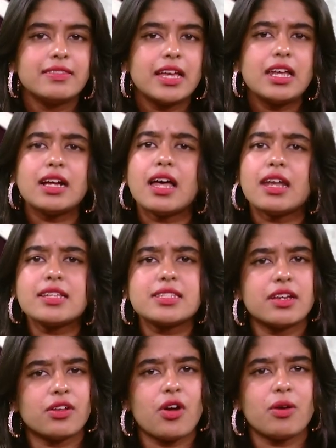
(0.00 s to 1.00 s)

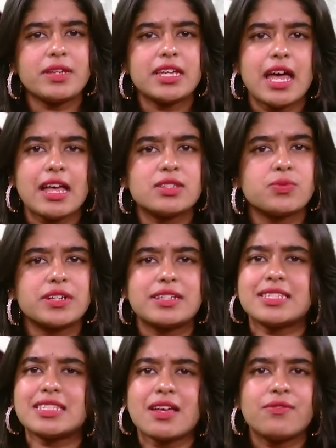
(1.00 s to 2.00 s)
Telangana's economy has
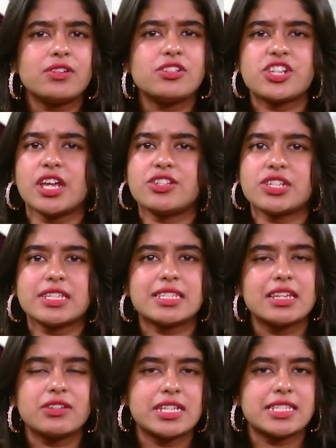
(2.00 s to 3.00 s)
witnessed several changes
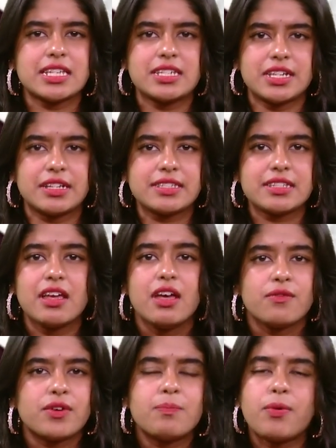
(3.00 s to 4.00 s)
in recent years,
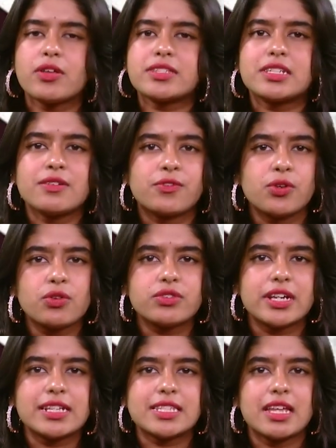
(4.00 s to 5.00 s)
from positive
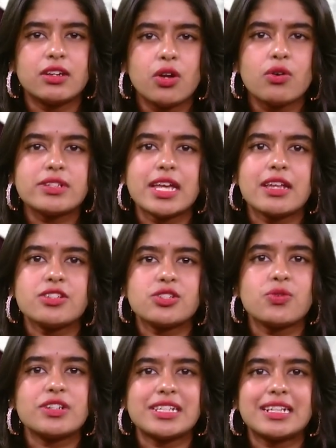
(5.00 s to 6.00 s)
growth rates and low debt
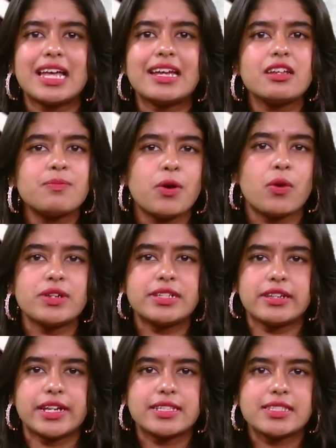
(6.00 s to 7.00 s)
to a decline in
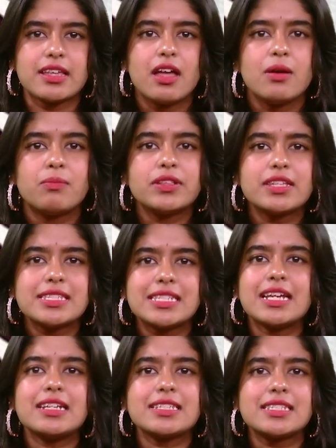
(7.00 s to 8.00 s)
poverty rates. But the
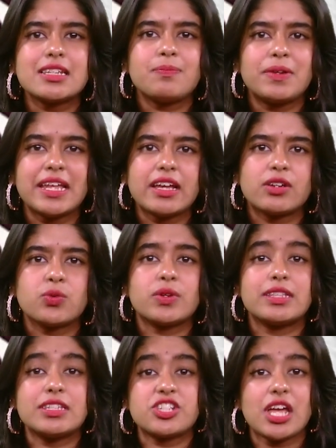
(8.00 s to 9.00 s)
state is still plagued
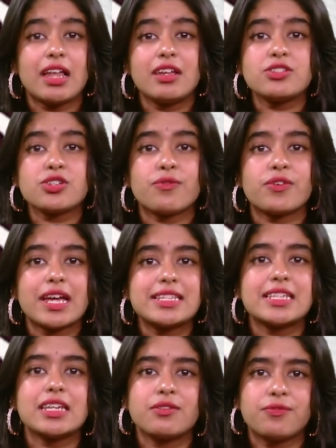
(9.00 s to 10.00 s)
with the challenge of
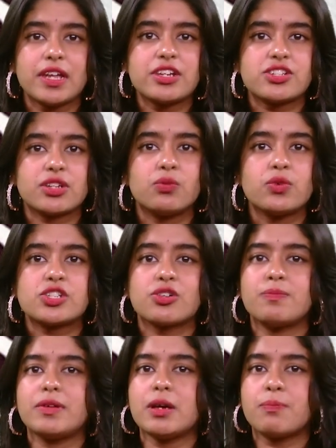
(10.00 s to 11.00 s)
rising inflation, which
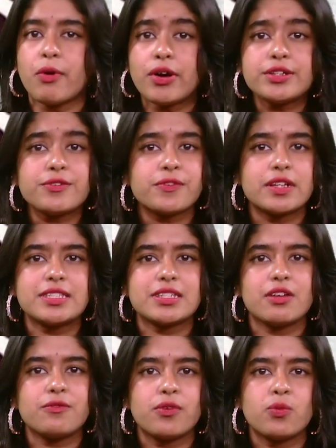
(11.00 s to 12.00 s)
could be a point of
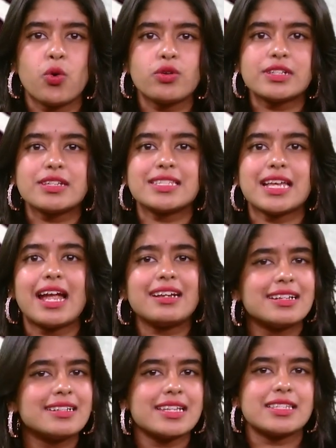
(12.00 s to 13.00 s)
concern for voters
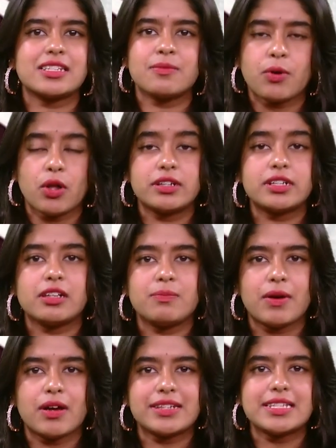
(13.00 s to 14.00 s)
and contesting political
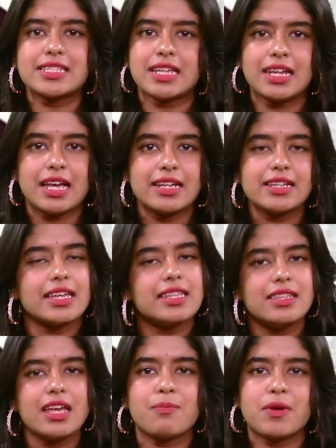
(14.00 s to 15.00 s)
parties alike
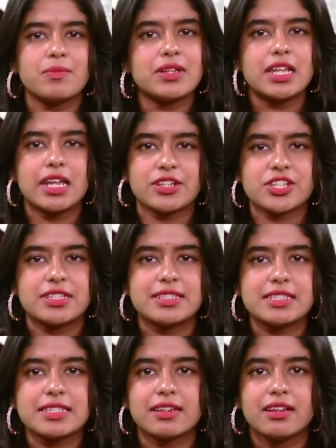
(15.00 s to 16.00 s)
in the upcoming
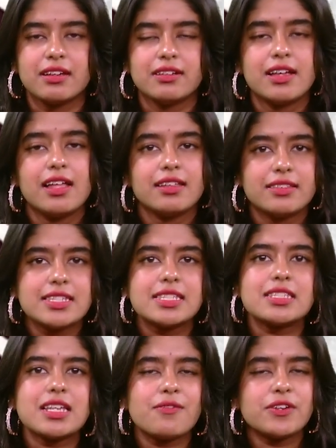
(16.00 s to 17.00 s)
elections.
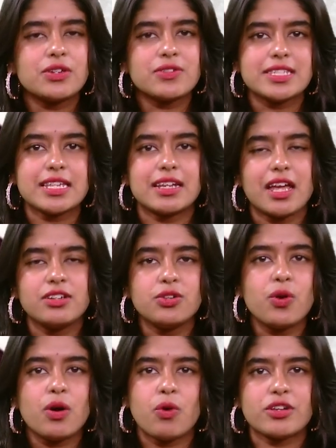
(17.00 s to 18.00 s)
This is Afreen Hussain and
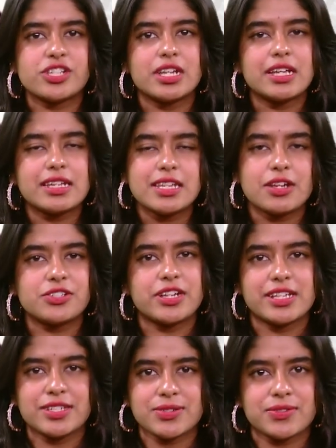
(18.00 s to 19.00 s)
you are watching India
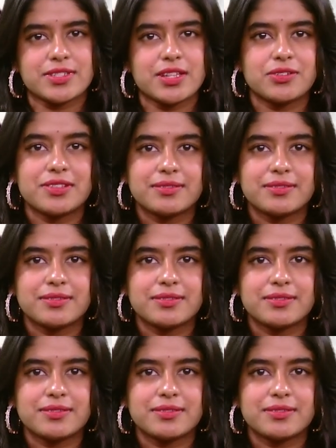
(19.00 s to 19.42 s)
Today SoSouth.